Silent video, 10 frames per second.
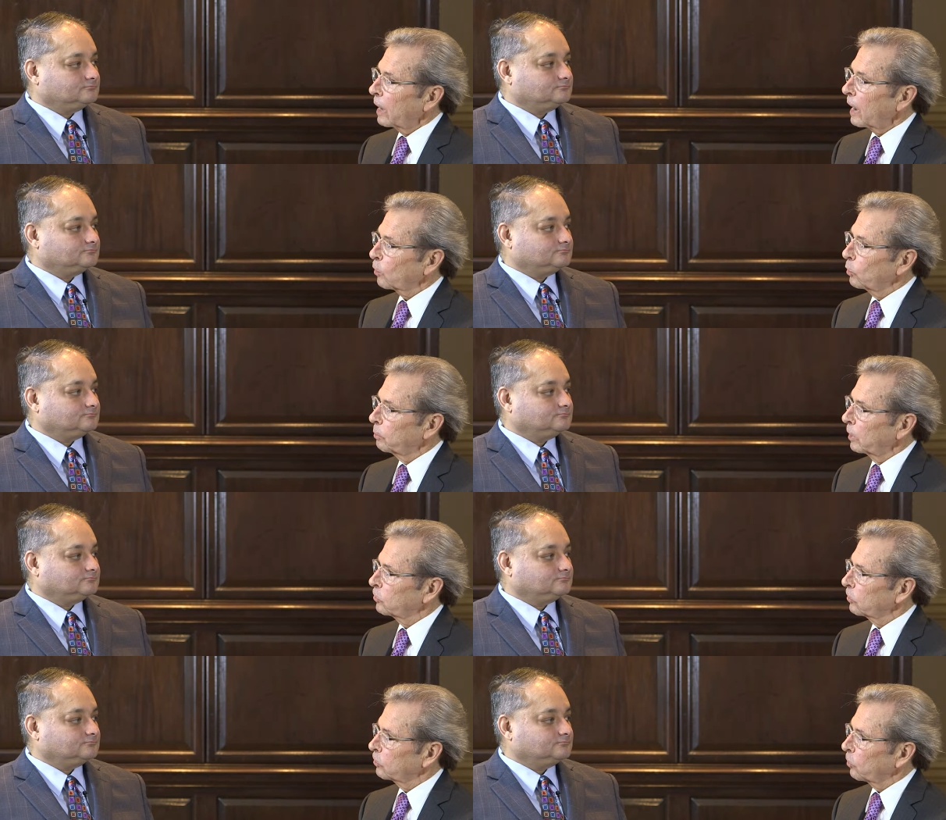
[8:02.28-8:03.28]
Speaker 1: How do we
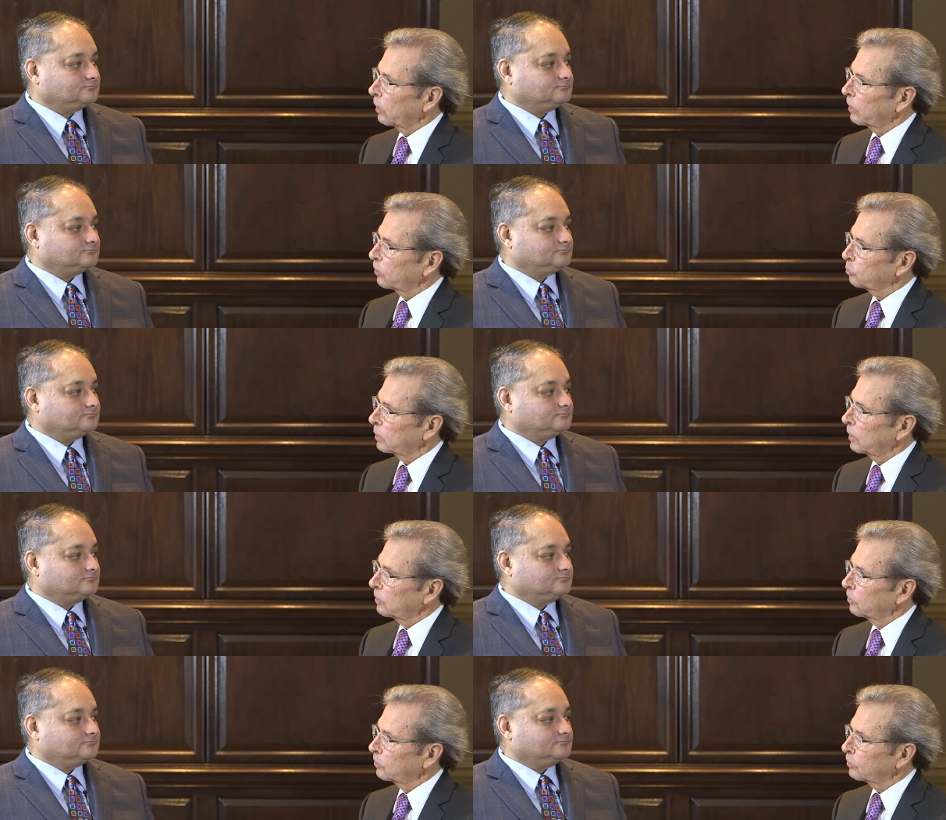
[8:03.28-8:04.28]
measure the tricuspid
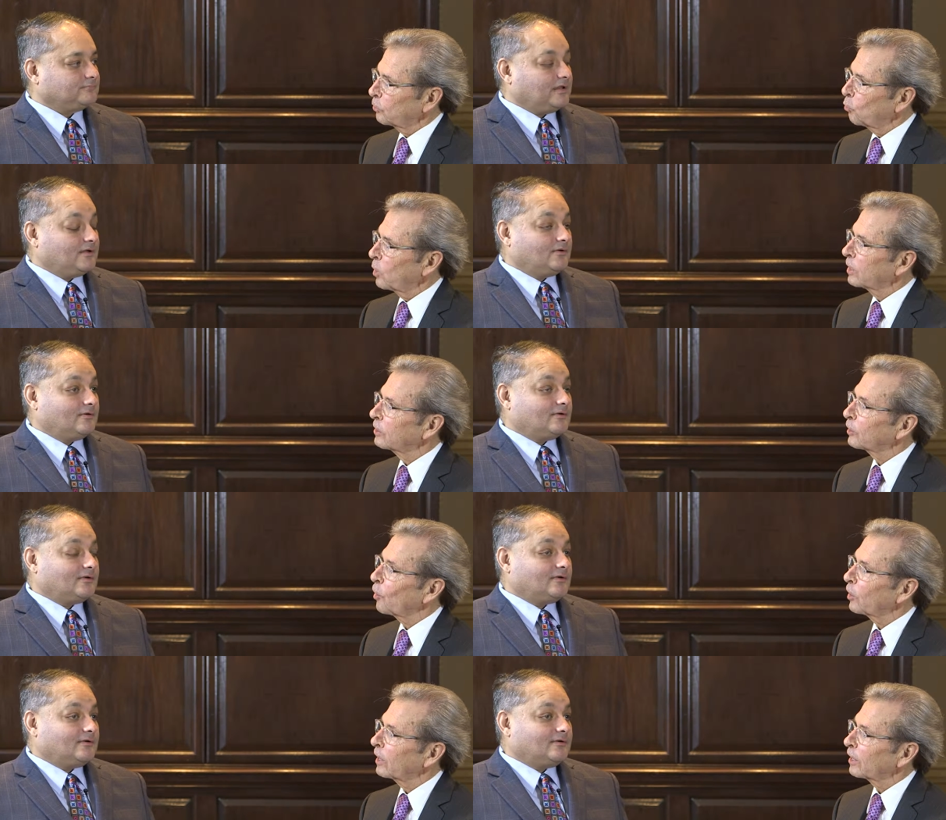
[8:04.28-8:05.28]
annulus? When in the
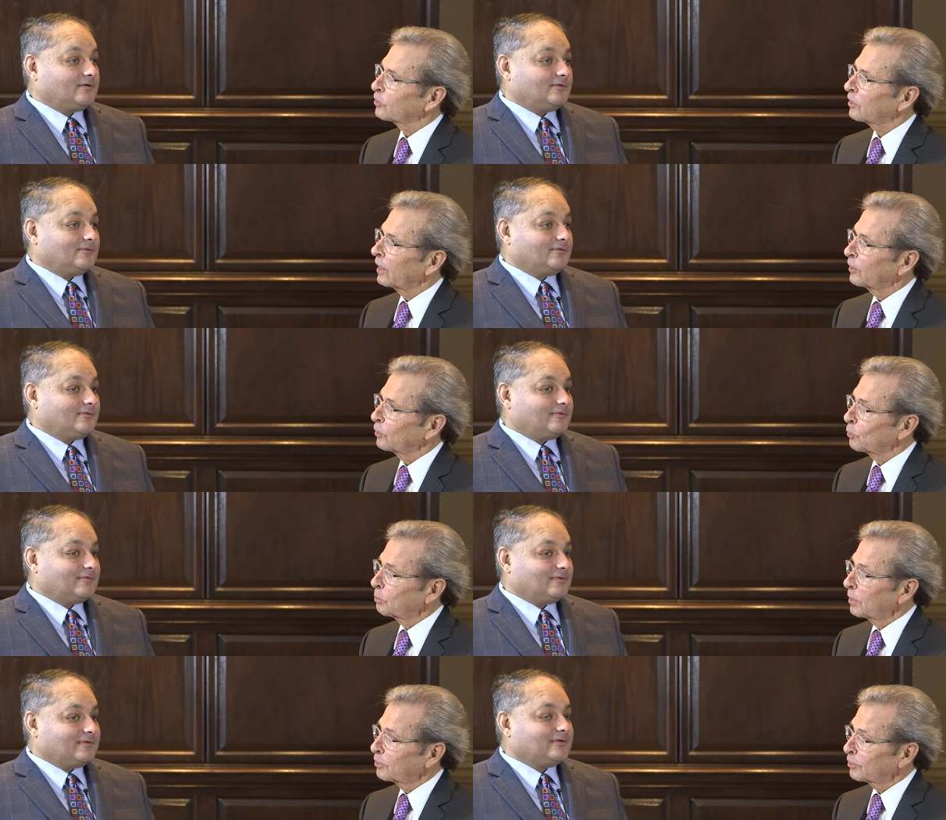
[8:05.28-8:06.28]
cardiac cycle do
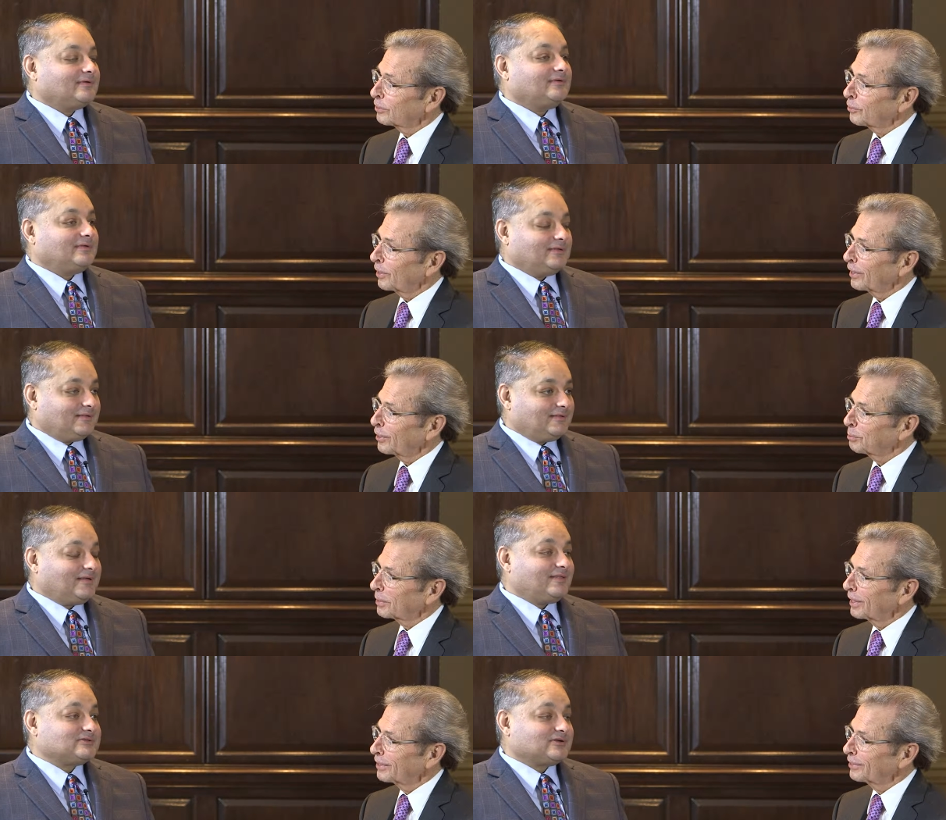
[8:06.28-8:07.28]
we measure the tricuspid
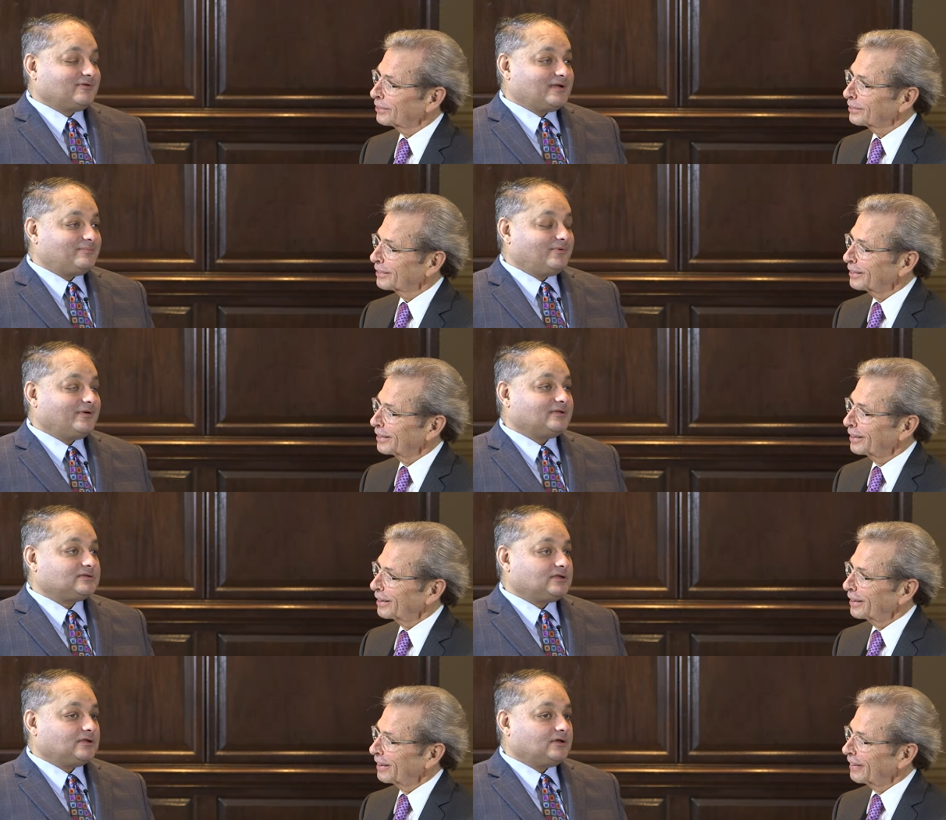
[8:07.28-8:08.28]
Yeah, that's annulus? a great
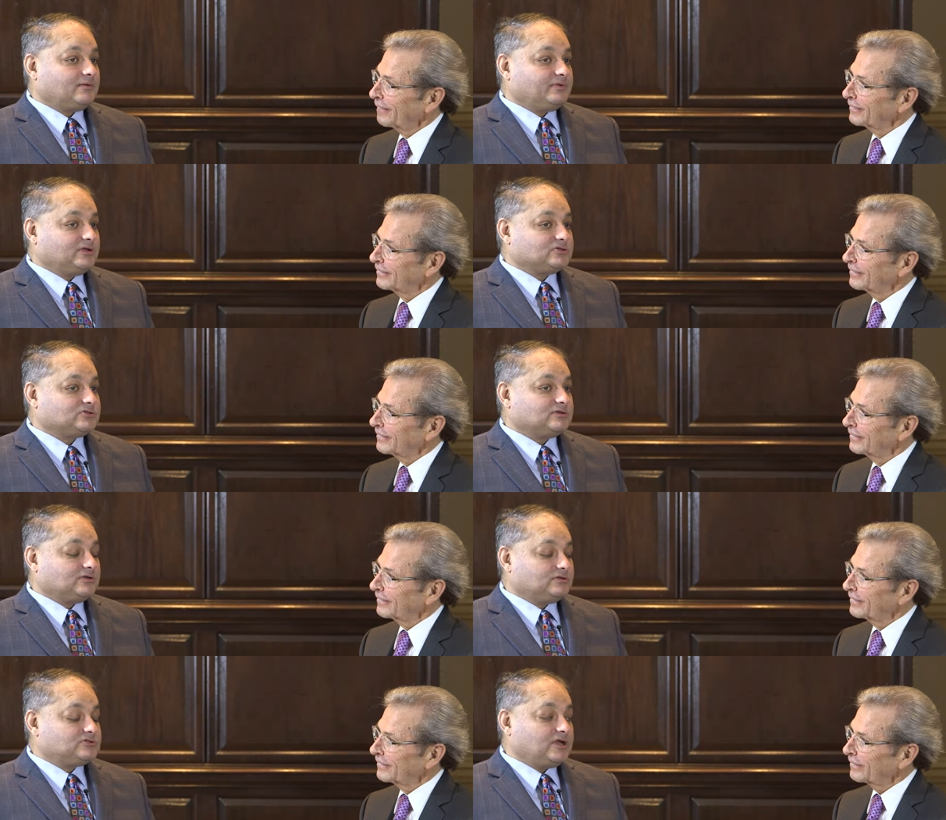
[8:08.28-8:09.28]
Speaker 2: point, and uh, because
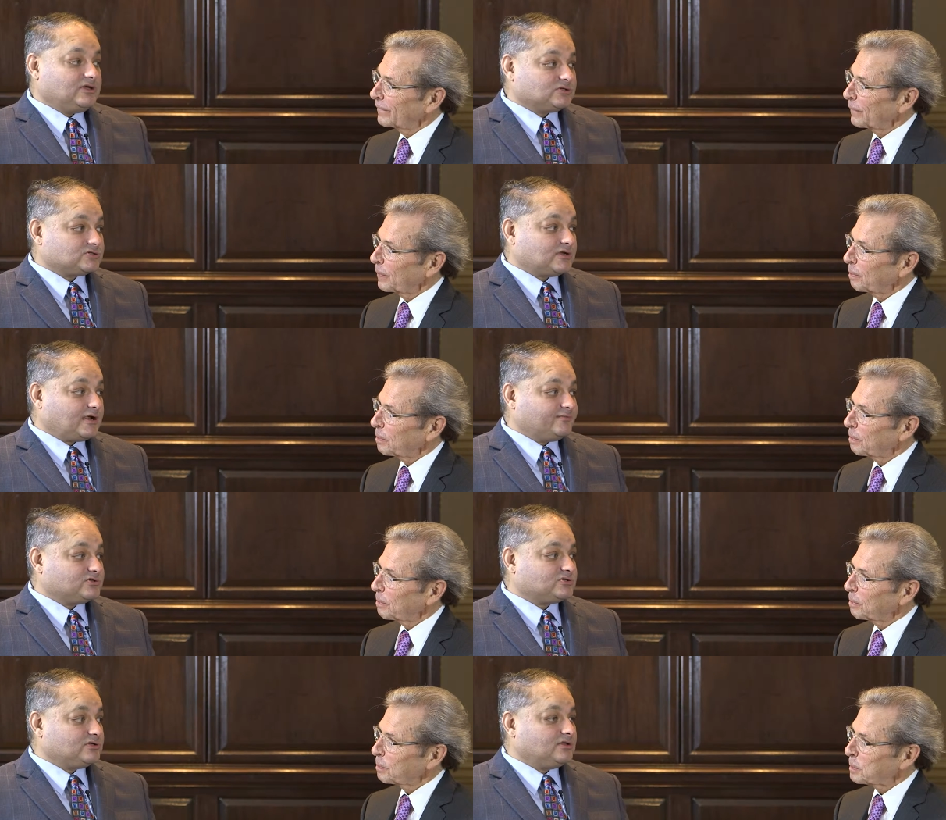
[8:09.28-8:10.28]
it changes, and
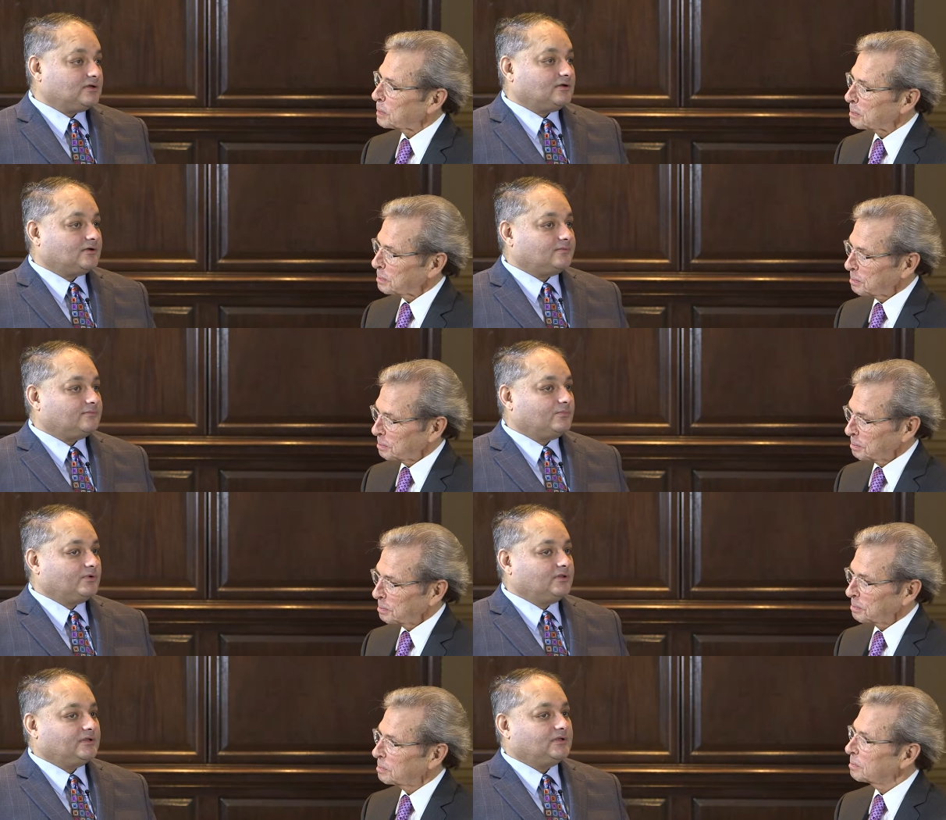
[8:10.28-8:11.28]
obviously, um,
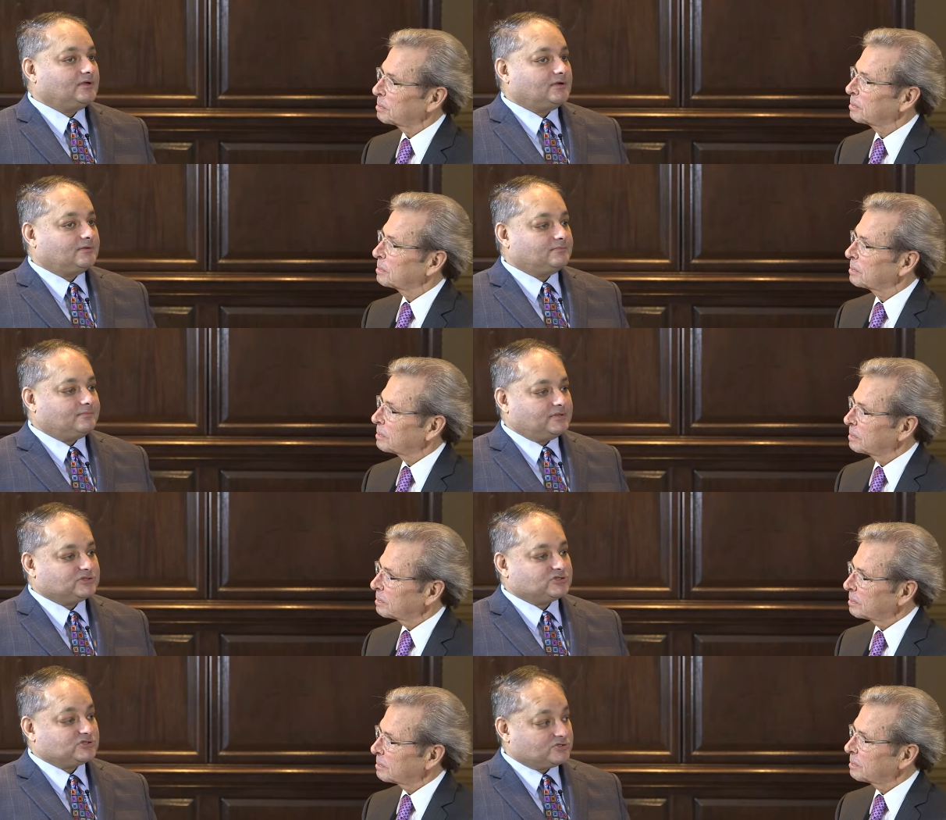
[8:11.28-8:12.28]
really, um,
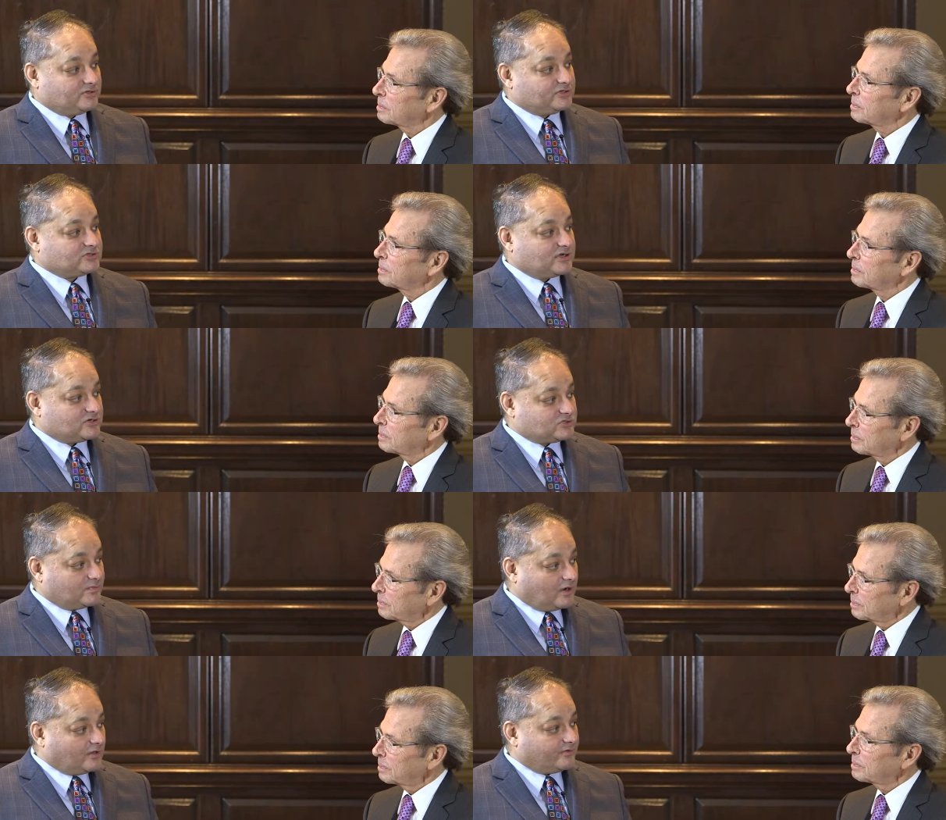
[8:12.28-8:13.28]
in systole, it's kind of
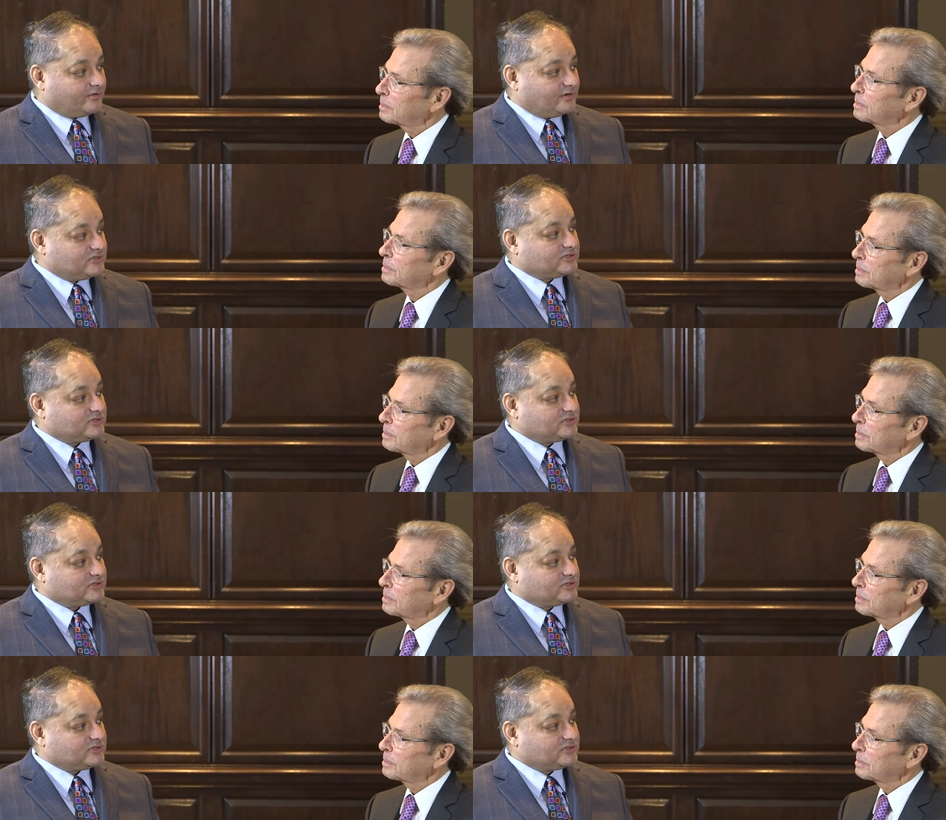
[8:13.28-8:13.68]
smaller than it